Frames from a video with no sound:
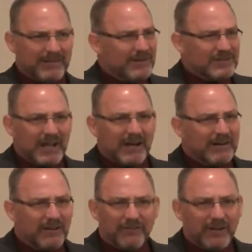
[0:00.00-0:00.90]
there's not
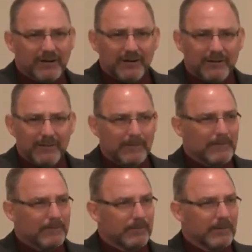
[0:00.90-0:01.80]
enough here.
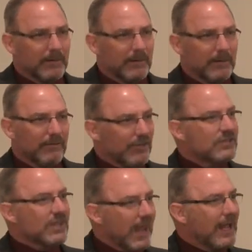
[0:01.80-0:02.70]

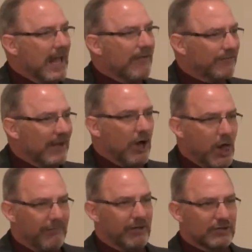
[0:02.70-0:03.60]
This cannot feed
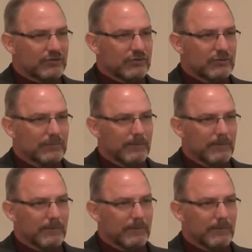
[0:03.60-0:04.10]
all of us.